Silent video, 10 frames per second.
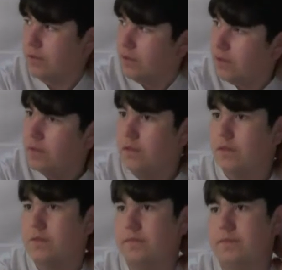
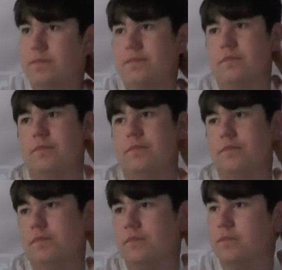
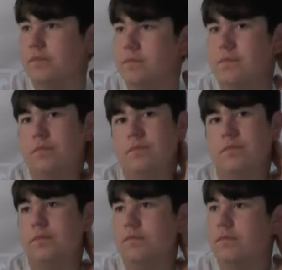
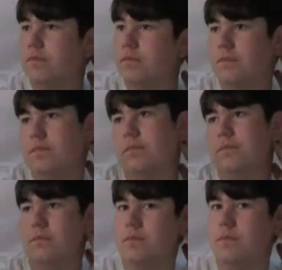
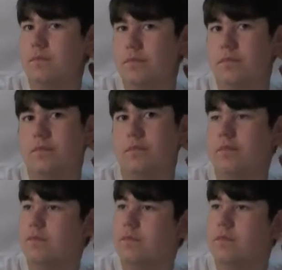No words are spoken by the person on screen.